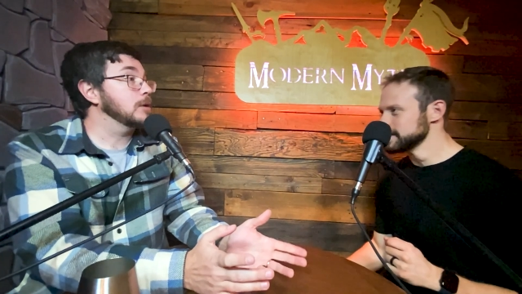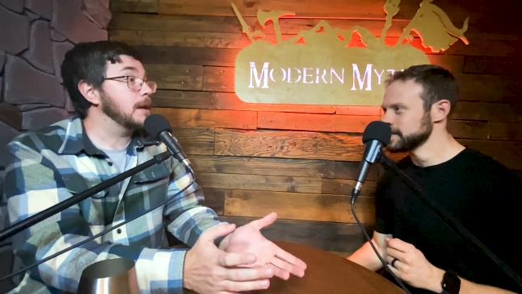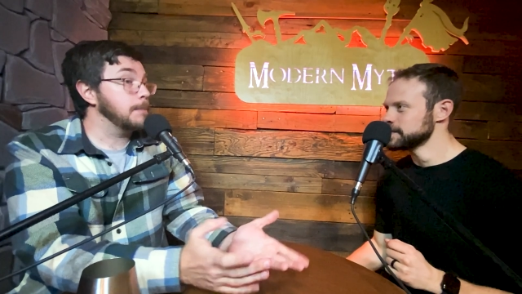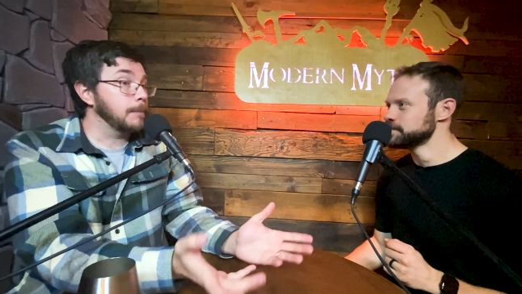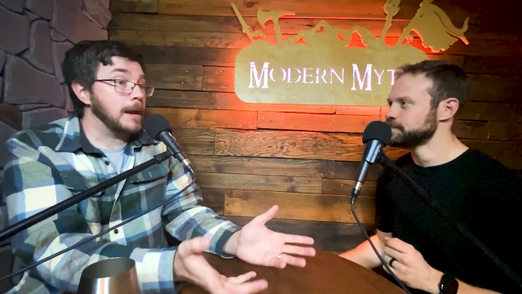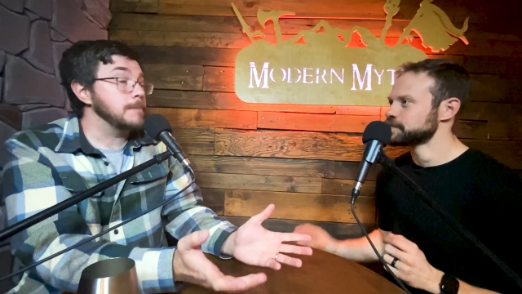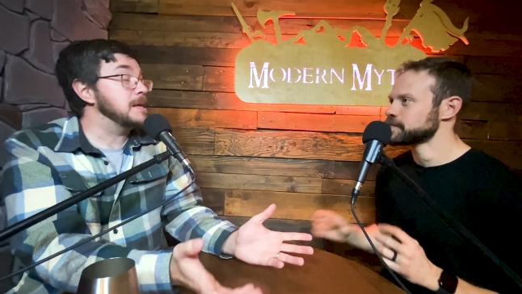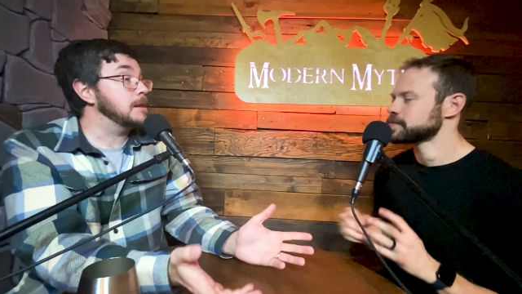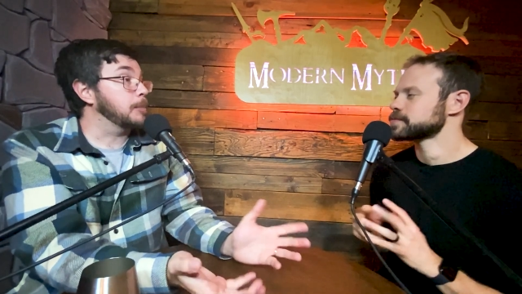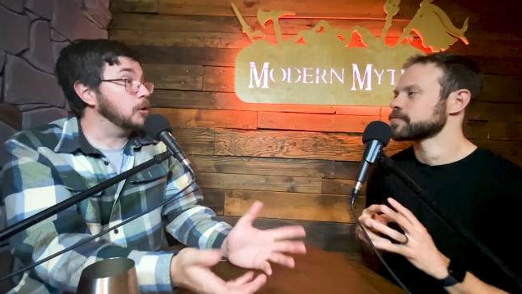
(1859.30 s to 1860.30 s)
Speaker 1: it might
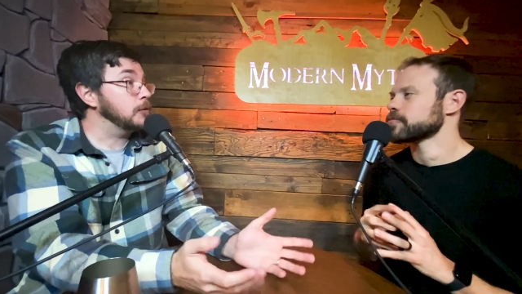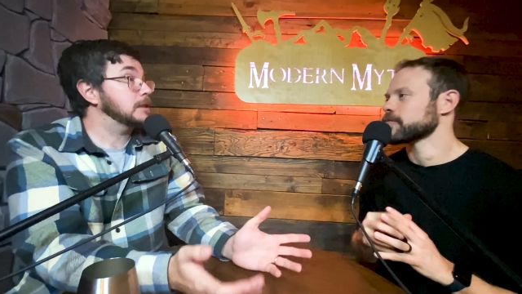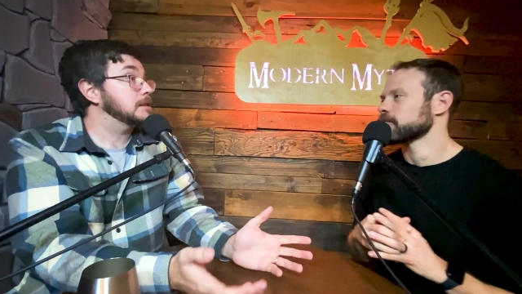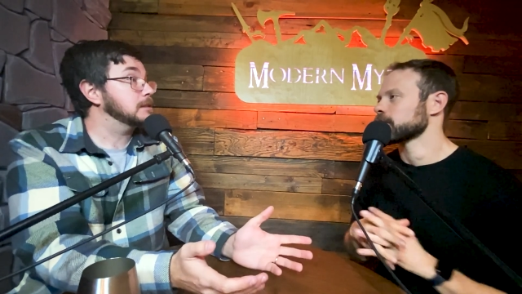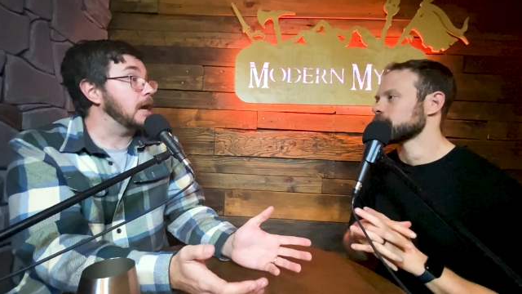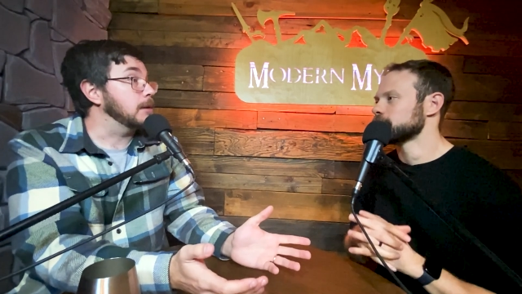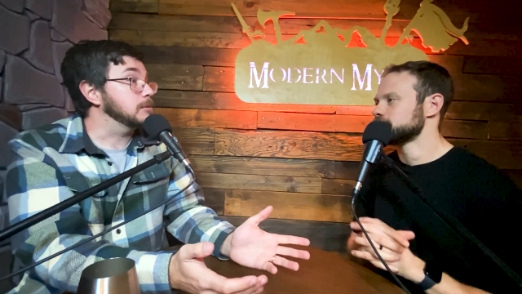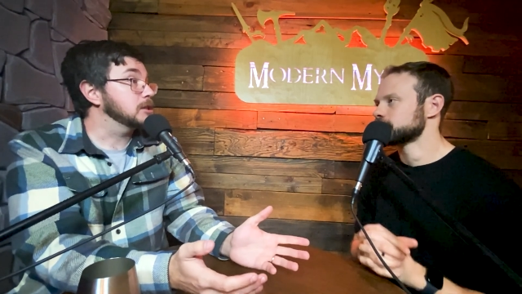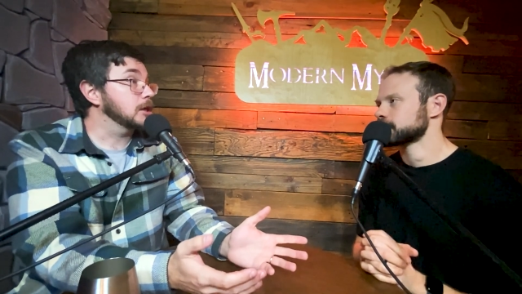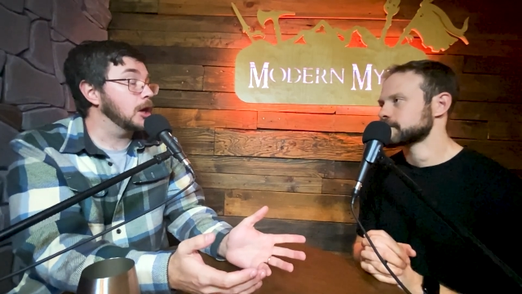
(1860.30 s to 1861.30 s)
be the perfect
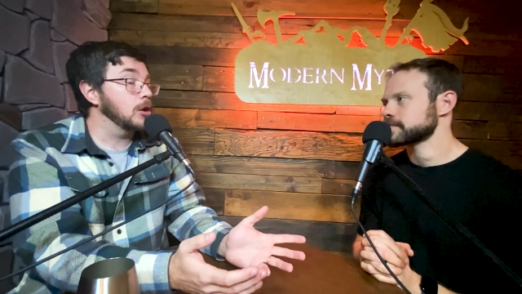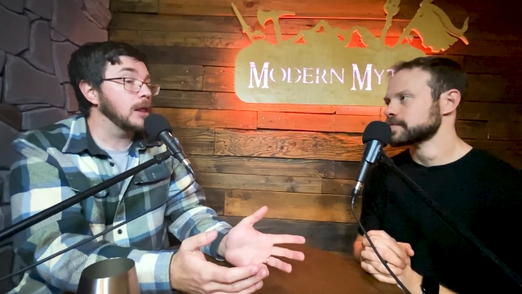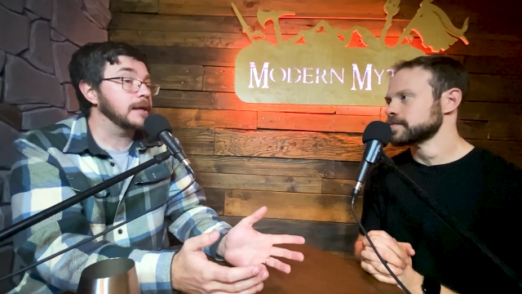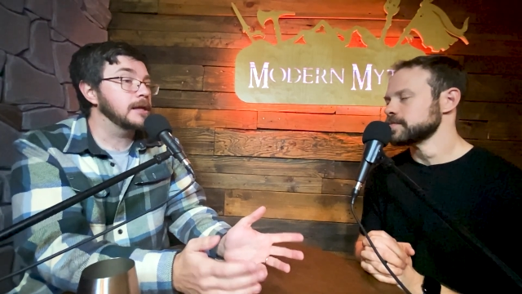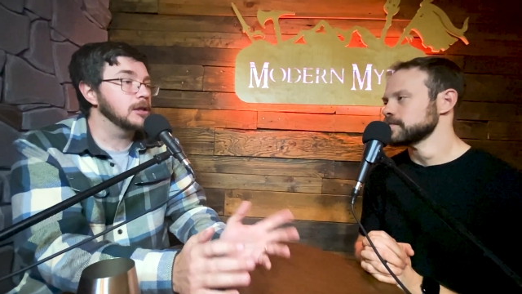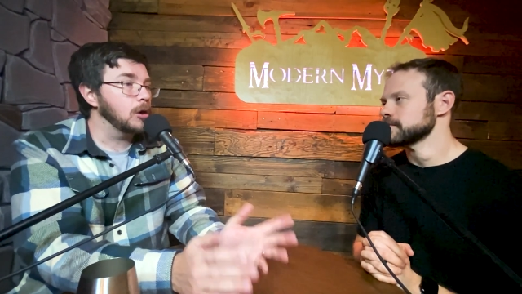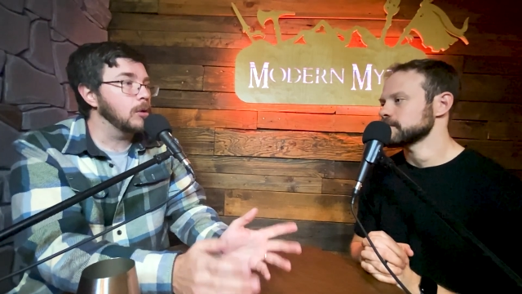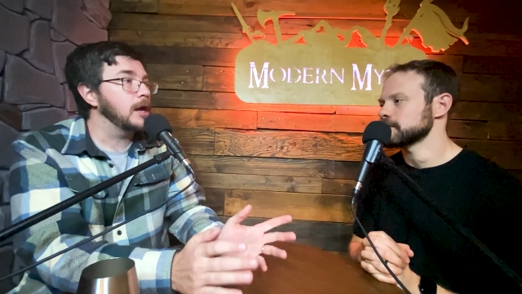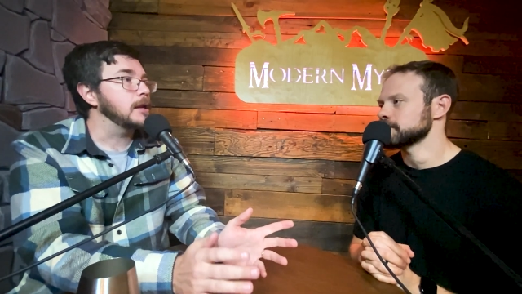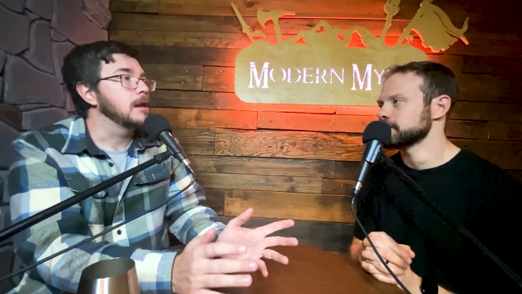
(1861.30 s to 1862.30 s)
time to go like, you know
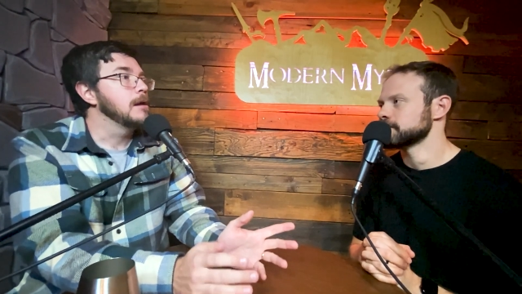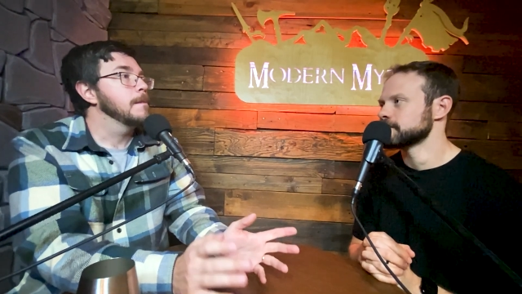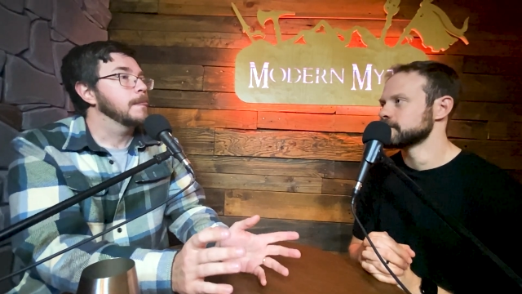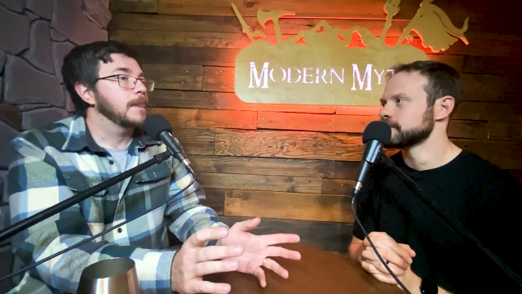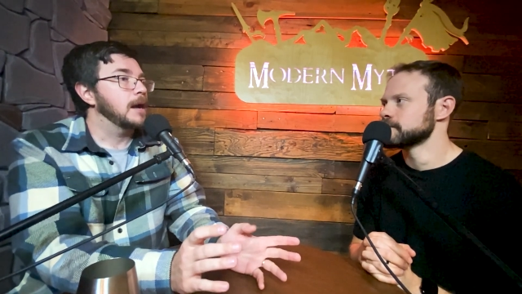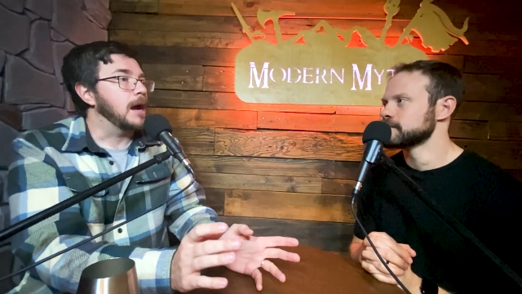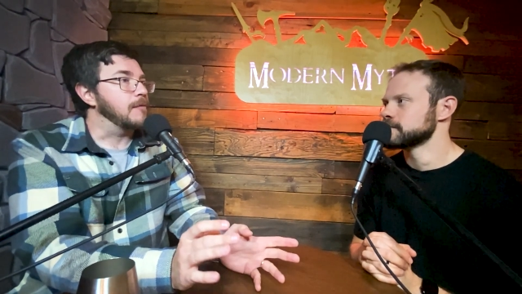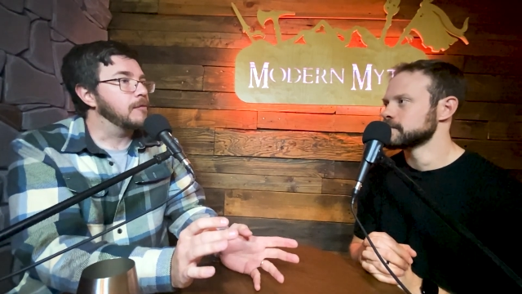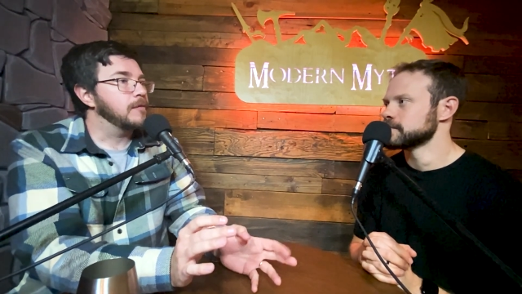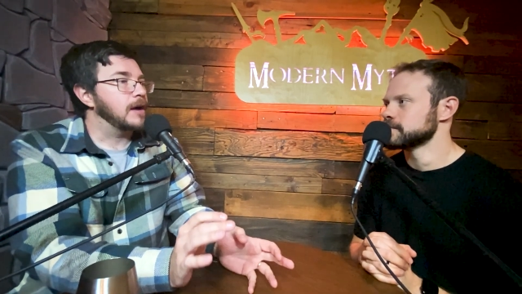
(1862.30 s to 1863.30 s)
what?
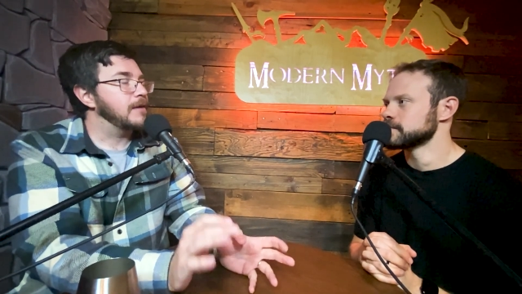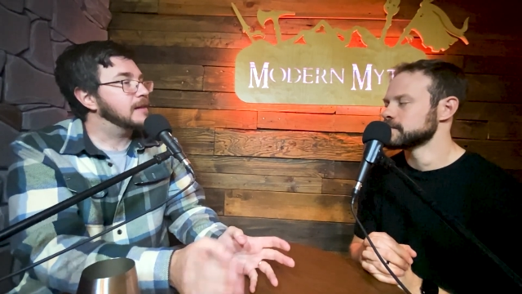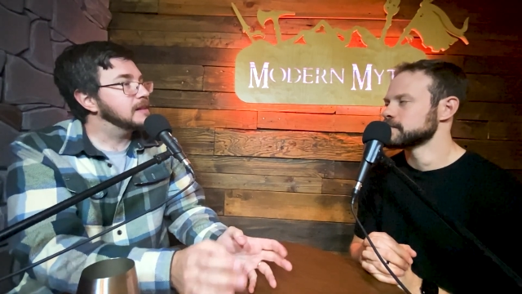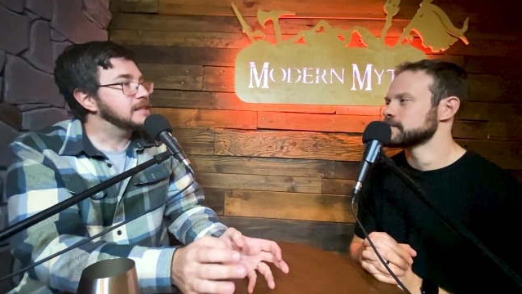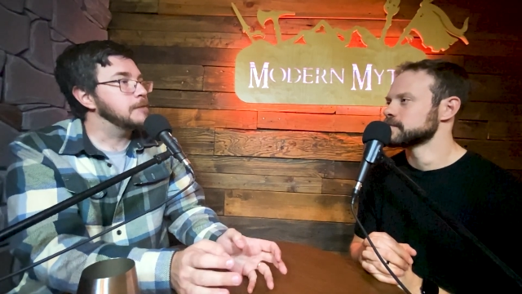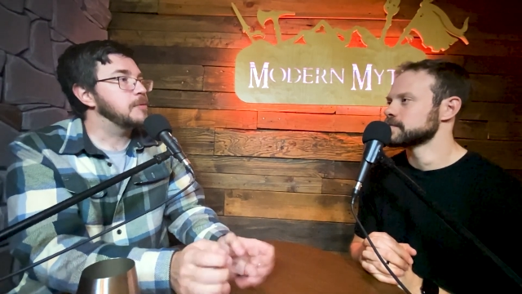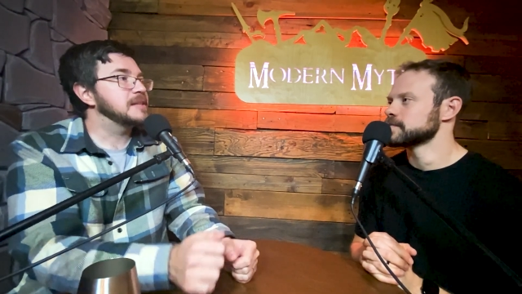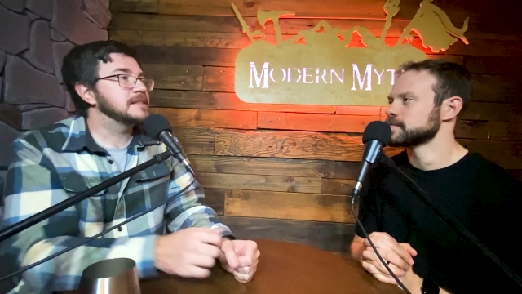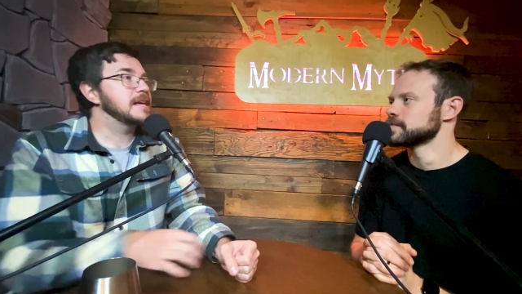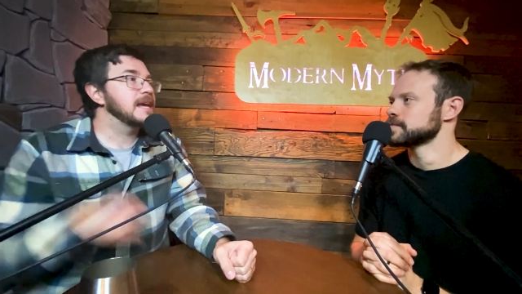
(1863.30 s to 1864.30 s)
I've I've had this N
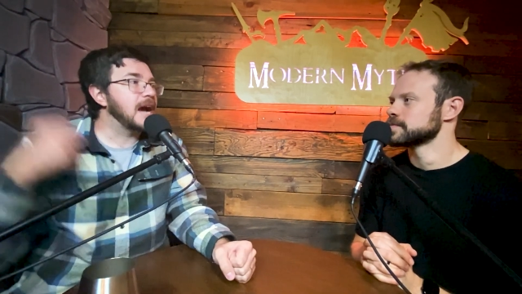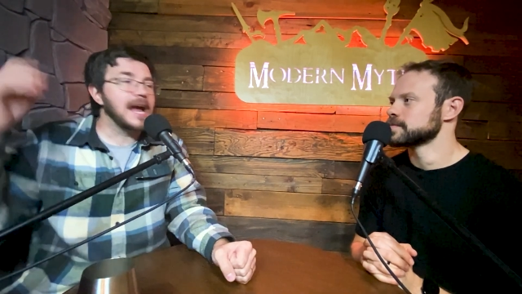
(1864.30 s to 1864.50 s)
P C. I